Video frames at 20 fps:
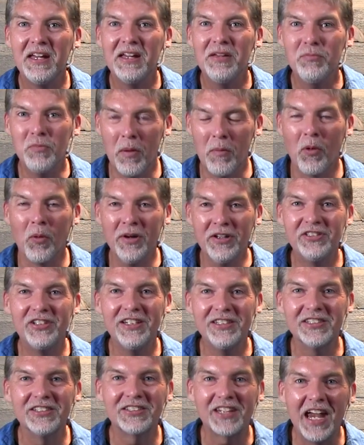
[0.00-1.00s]
remember when
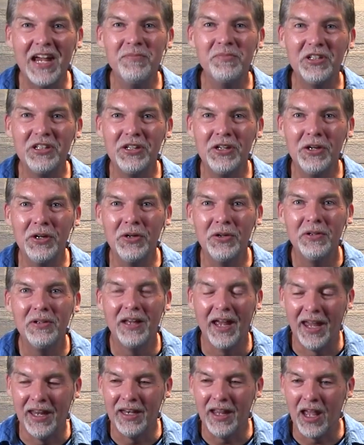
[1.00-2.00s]
Jesus came to you?
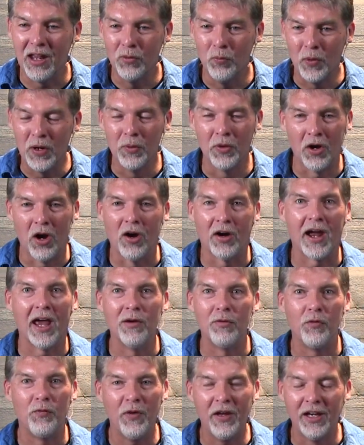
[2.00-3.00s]
And, and we were all kind
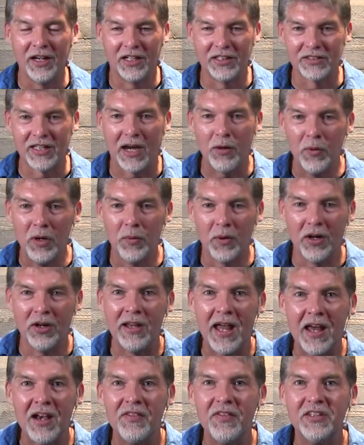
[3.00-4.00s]
of offended because, like, we were
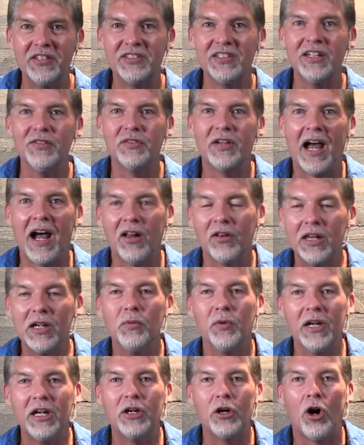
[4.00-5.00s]
down at the Sea of Galilee
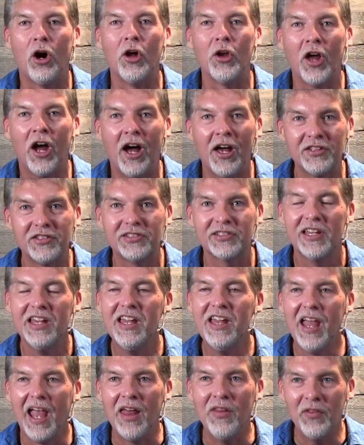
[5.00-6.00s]
when he called us,
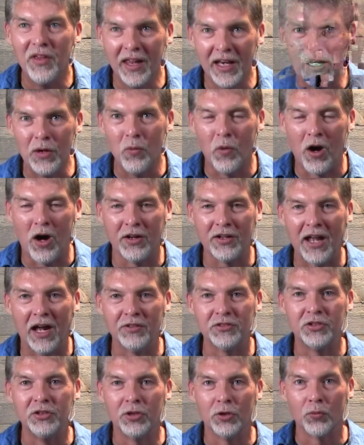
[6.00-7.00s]
and then he walked
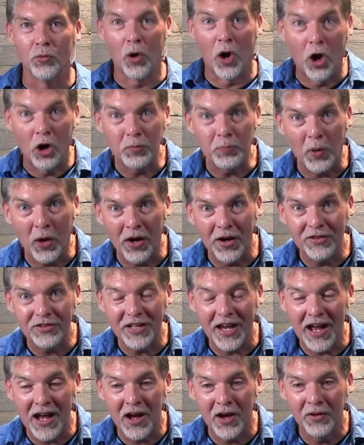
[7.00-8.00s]
down to the wrong part of
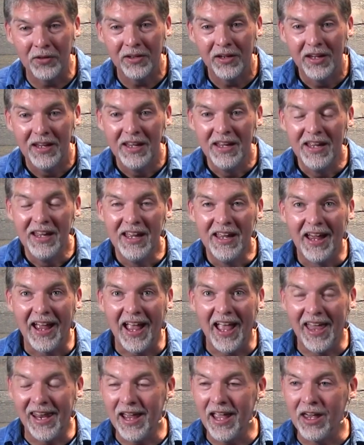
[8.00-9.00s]
town
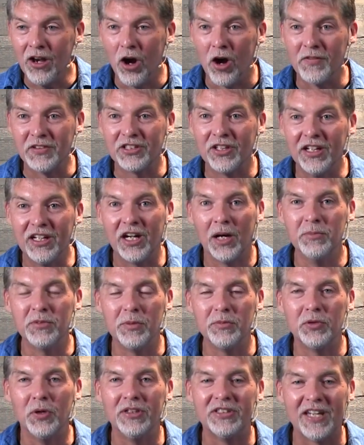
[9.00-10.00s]
and, and all of a sudden he comes
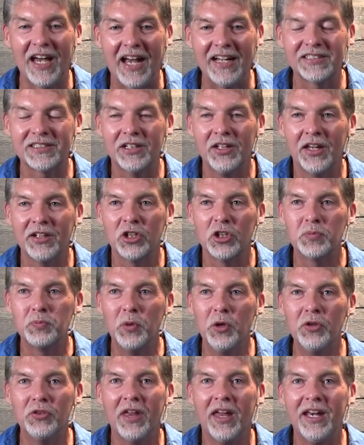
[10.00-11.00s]
up to a tax collector's
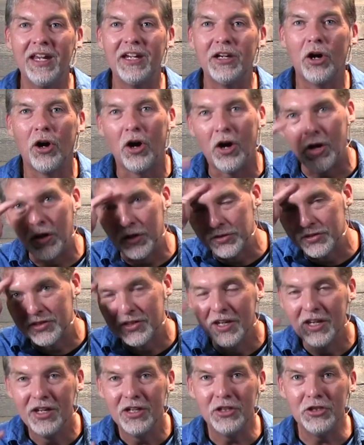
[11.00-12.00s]
booth and he calls
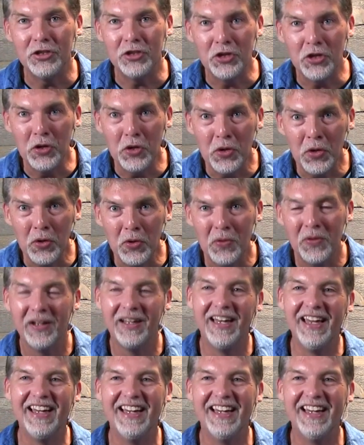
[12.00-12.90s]
you.